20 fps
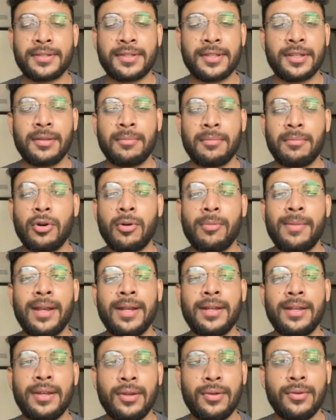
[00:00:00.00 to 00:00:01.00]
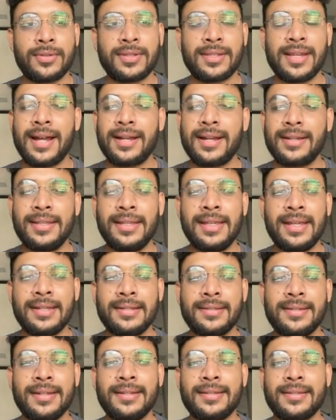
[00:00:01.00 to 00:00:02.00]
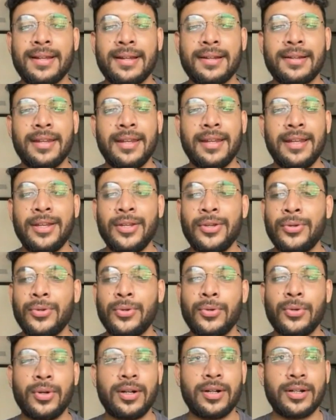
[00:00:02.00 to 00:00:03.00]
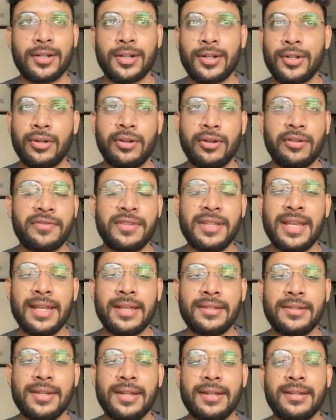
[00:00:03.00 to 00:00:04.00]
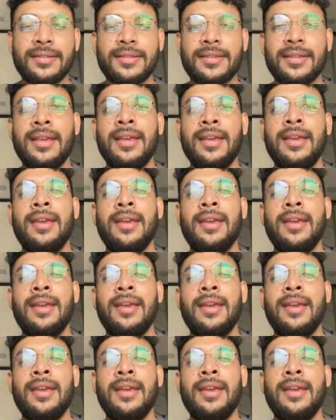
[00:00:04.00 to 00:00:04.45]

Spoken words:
So the moment you start the engines until you turn off the engines,